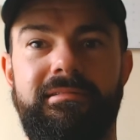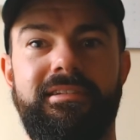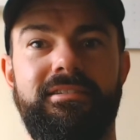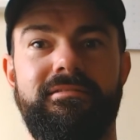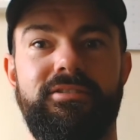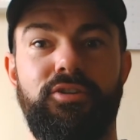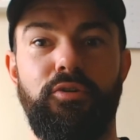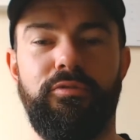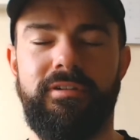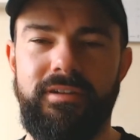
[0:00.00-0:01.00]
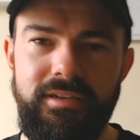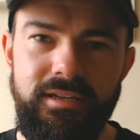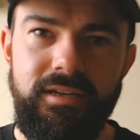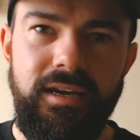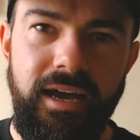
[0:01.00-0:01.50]
Soon.
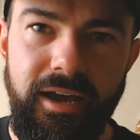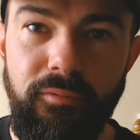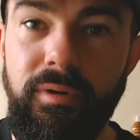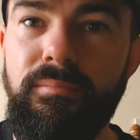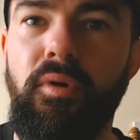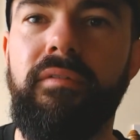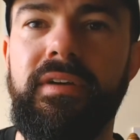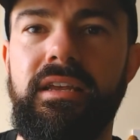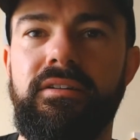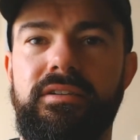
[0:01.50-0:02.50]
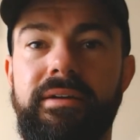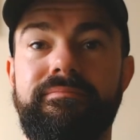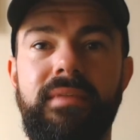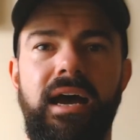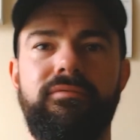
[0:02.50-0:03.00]
With more videos. All right,
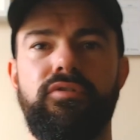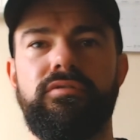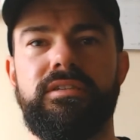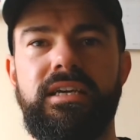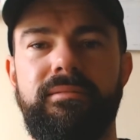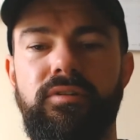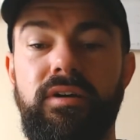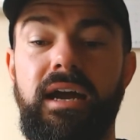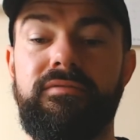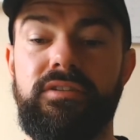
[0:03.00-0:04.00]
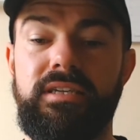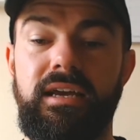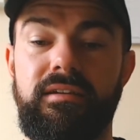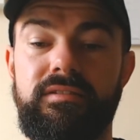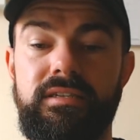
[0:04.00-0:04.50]
have a good one, team. Look after
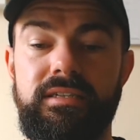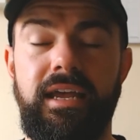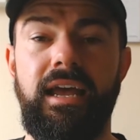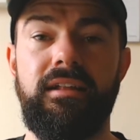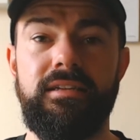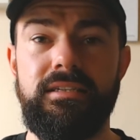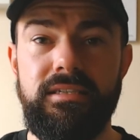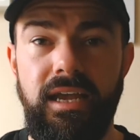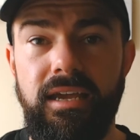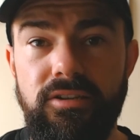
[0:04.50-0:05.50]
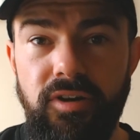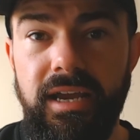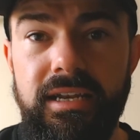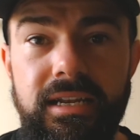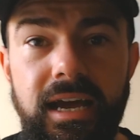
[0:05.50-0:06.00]
yourselves, stay healthy, stay
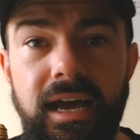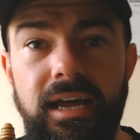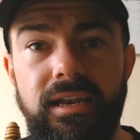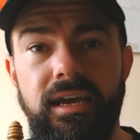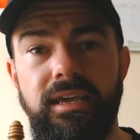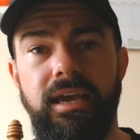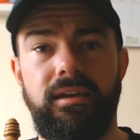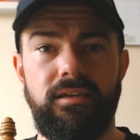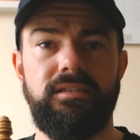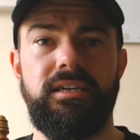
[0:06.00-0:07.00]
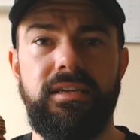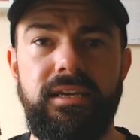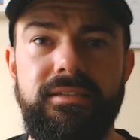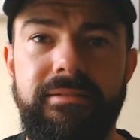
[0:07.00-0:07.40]
training, and yeah, chat to you next time.